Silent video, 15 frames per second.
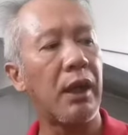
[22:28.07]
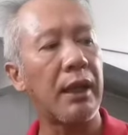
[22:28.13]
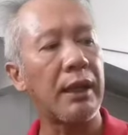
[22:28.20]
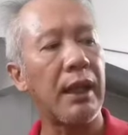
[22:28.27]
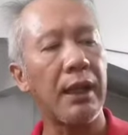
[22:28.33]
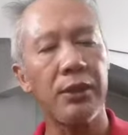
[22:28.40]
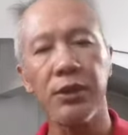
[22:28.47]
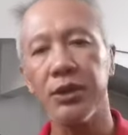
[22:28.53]

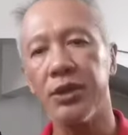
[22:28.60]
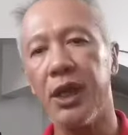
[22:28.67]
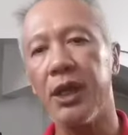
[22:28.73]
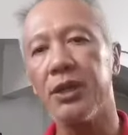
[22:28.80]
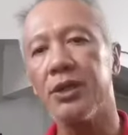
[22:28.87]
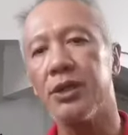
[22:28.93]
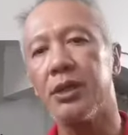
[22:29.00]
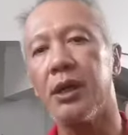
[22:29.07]
I'd like to
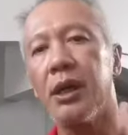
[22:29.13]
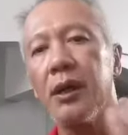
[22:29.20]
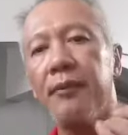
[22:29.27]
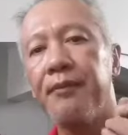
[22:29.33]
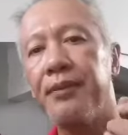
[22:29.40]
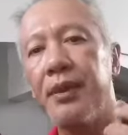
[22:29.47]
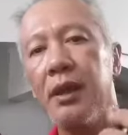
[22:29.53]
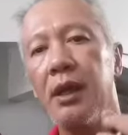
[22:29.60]
change
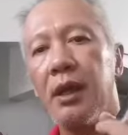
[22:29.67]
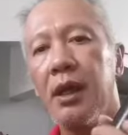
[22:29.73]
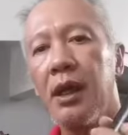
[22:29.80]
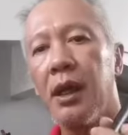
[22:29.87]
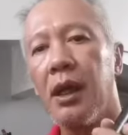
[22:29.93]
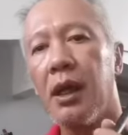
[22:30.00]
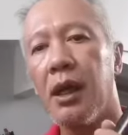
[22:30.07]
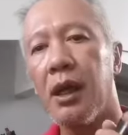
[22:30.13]
the
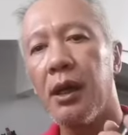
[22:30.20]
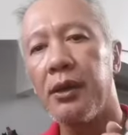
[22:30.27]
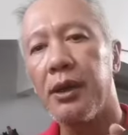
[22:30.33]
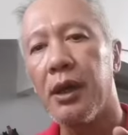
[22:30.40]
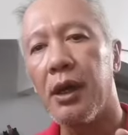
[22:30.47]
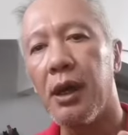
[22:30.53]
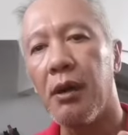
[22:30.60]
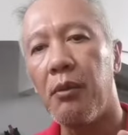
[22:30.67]

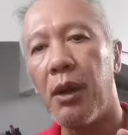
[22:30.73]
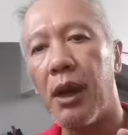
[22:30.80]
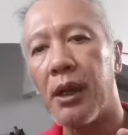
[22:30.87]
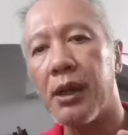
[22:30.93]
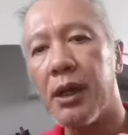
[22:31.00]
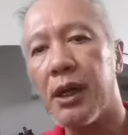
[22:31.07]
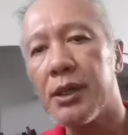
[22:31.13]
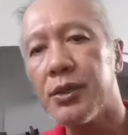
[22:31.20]

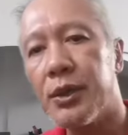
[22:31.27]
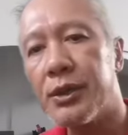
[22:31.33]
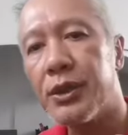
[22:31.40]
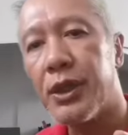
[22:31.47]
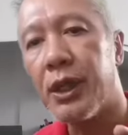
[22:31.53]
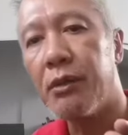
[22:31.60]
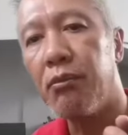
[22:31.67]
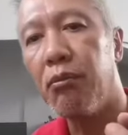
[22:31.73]
markers,
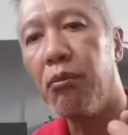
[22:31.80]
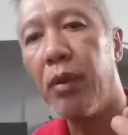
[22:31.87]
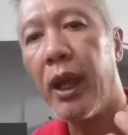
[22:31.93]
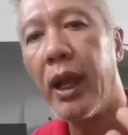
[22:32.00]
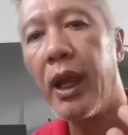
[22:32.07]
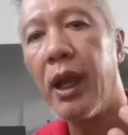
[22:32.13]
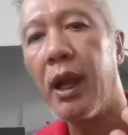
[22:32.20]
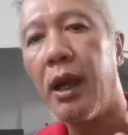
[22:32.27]
which you can
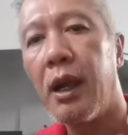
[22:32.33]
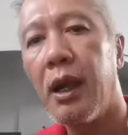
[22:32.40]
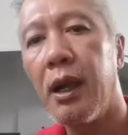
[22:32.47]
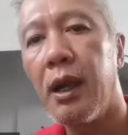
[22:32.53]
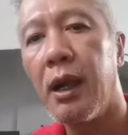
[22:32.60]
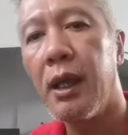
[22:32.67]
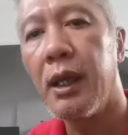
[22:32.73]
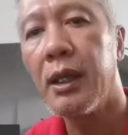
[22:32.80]

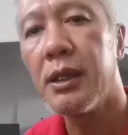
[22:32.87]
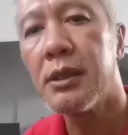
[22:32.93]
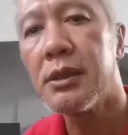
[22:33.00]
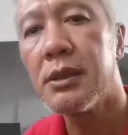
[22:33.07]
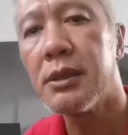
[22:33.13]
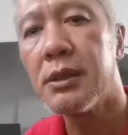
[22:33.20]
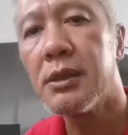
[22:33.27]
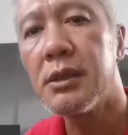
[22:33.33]
barely
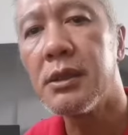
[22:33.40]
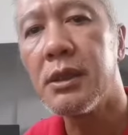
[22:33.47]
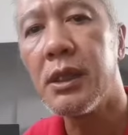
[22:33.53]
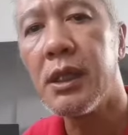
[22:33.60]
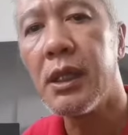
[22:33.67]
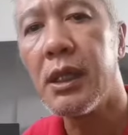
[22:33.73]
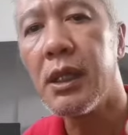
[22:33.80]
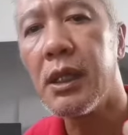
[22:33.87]

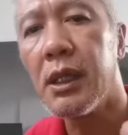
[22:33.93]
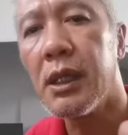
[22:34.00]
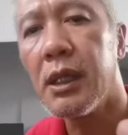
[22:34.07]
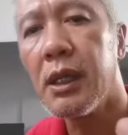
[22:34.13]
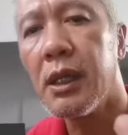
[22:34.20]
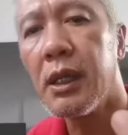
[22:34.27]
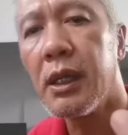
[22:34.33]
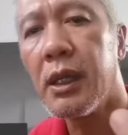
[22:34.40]

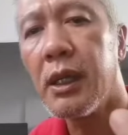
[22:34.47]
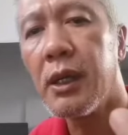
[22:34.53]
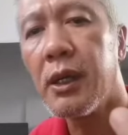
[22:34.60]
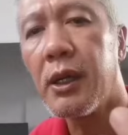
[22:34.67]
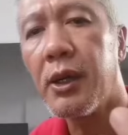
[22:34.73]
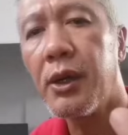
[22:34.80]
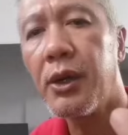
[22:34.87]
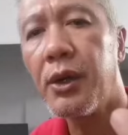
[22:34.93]
see
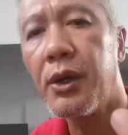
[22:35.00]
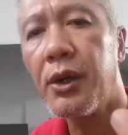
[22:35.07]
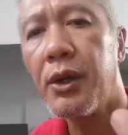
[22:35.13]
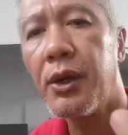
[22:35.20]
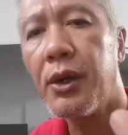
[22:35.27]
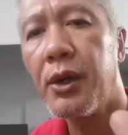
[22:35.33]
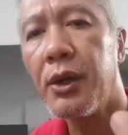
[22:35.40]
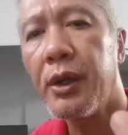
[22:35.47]
here,
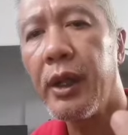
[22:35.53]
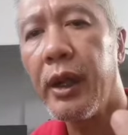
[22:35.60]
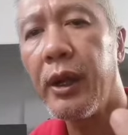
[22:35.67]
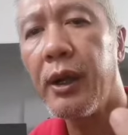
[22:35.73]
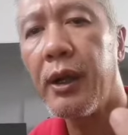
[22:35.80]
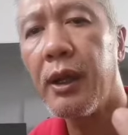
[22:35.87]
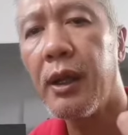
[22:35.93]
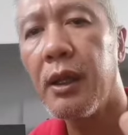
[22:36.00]

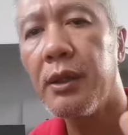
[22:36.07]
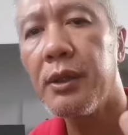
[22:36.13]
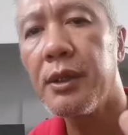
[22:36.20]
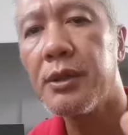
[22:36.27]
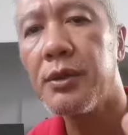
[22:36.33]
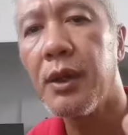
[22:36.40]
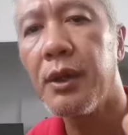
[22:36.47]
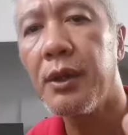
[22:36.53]
there,
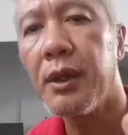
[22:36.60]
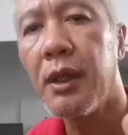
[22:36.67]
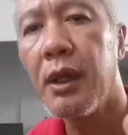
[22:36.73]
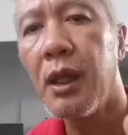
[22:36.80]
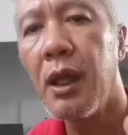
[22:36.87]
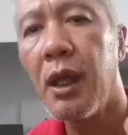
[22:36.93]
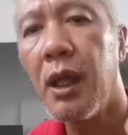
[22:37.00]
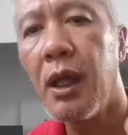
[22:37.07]
this one,
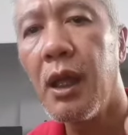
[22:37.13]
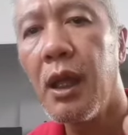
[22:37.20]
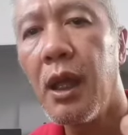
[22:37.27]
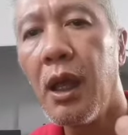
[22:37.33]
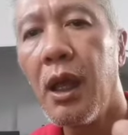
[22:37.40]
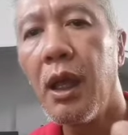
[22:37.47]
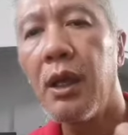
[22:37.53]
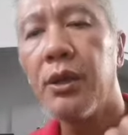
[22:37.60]

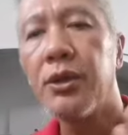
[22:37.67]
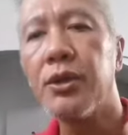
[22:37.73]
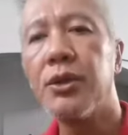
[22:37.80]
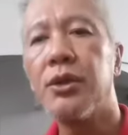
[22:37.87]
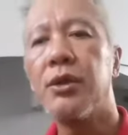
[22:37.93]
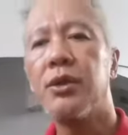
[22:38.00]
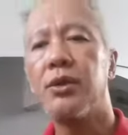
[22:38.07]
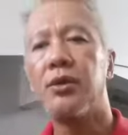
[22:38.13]
to
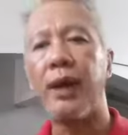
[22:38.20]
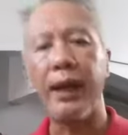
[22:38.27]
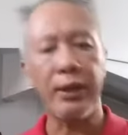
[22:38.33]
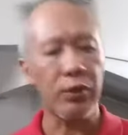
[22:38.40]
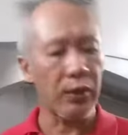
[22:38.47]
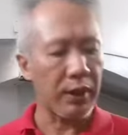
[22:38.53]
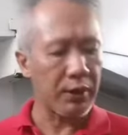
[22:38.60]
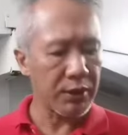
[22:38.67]

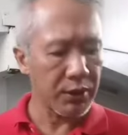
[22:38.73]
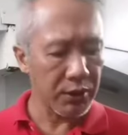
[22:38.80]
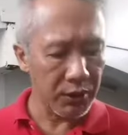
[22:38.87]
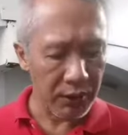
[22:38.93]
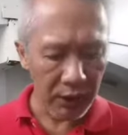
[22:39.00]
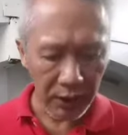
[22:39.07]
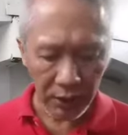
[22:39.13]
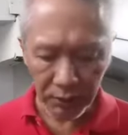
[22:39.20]
white ones,
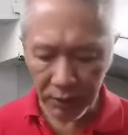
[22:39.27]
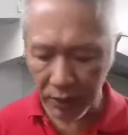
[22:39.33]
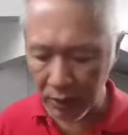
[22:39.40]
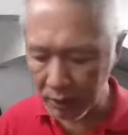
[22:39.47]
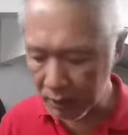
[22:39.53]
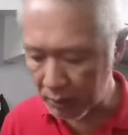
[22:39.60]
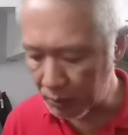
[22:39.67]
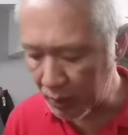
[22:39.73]
so that
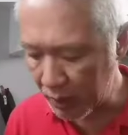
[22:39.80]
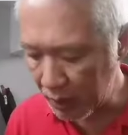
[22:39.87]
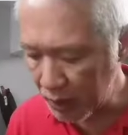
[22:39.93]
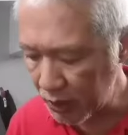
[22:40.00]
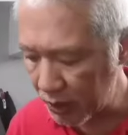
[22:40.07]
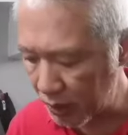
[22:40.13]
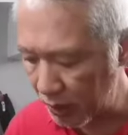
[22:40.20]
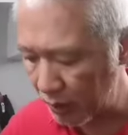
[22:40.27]
it'll be
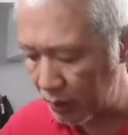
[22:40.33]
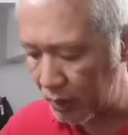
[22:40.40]
easier.